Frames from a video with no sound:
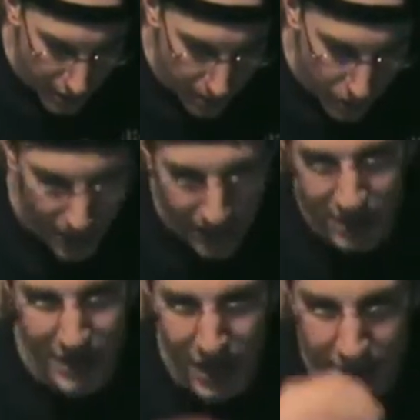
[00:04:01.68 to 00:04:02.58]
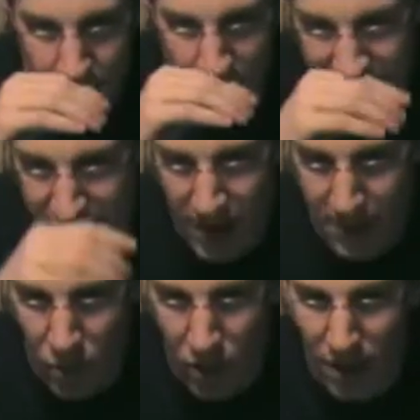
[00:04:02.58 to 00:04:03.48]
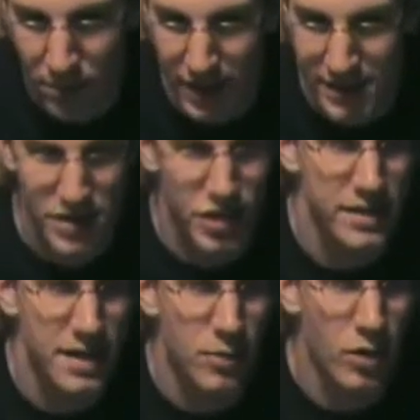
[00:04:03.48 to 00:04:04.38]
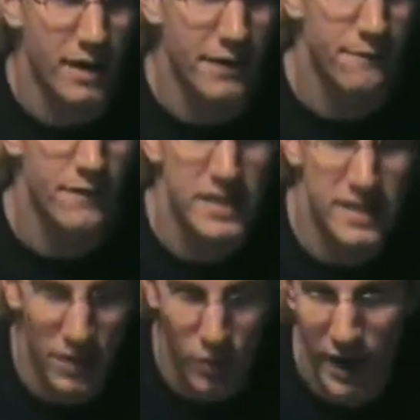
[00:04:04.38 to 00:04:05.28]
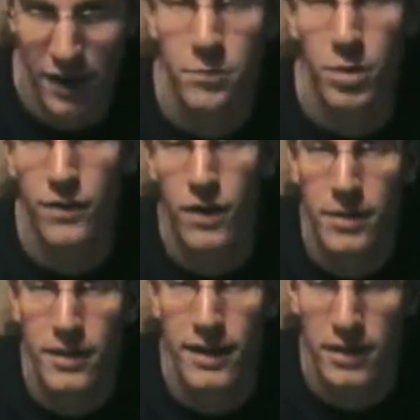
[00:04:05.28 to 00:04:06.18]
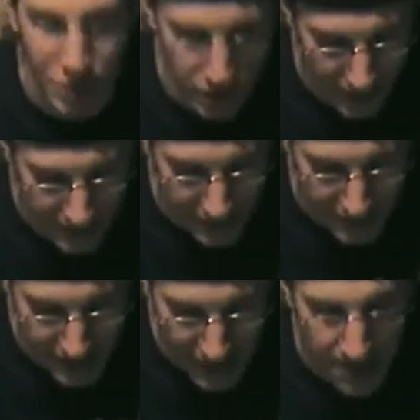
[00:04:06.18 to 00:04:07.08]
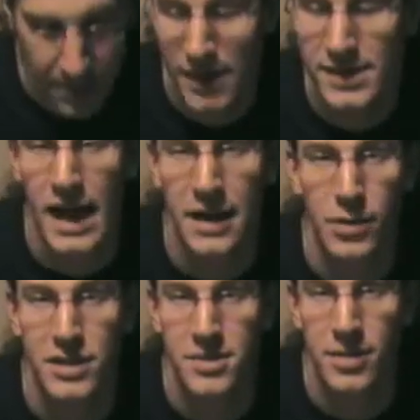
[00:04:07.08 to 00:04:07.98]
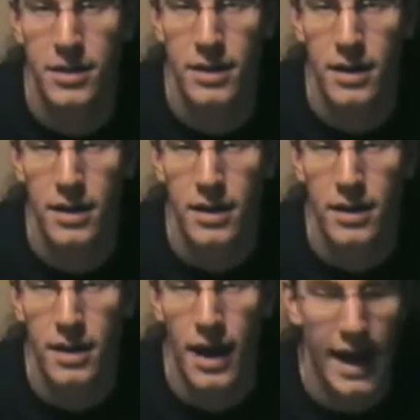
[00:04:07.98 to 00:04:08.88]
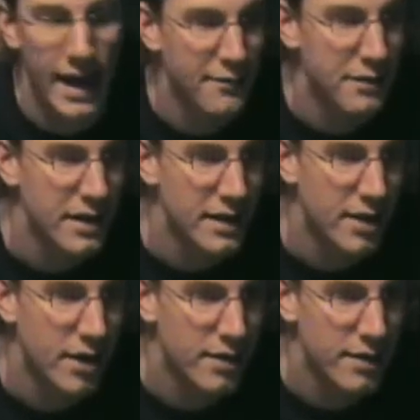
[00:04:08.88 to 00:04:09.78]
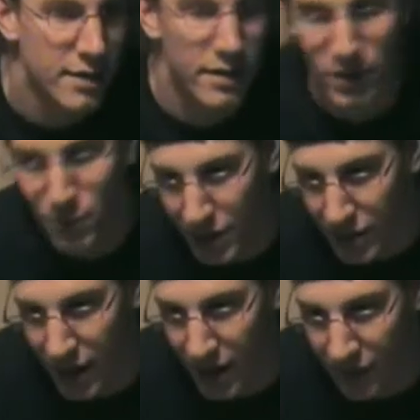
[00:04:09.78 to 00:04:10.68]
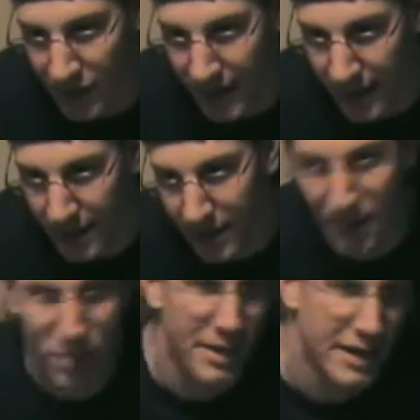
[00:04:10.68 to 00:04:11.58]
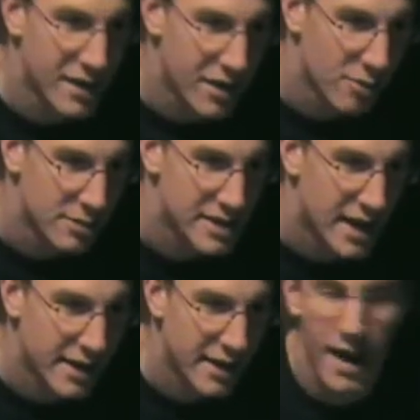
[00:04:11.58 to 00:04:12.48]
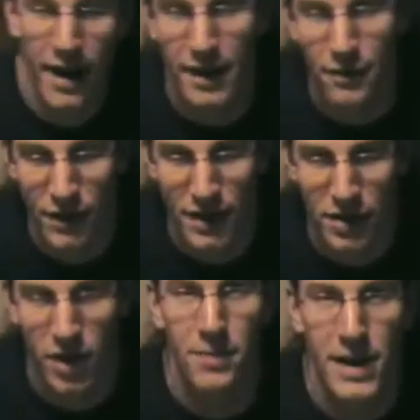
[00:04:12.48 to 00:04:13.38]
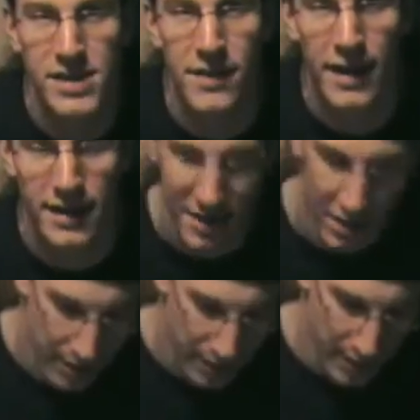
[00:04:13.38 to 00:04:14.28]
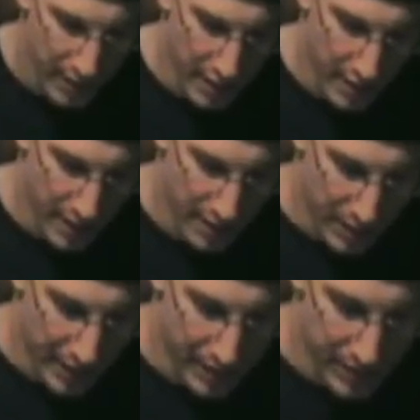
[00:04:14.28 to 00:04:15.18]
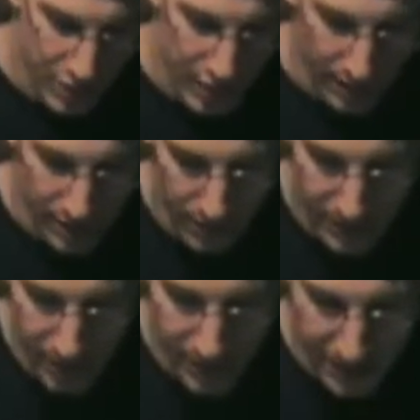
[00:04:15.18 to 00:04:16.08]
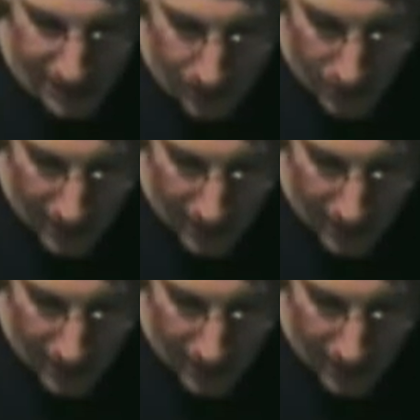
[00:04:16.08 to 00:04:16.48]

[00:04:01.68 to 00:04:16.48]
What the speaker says: Well, actually, sorry, it's not more complex, it's just a more convincing way of performing the illusion. It's the same exact principle. I have a key card, you put your card on the deck, I put my key card beside it, and I can find your card based on that key card. But here's the trick. So it starts the same way.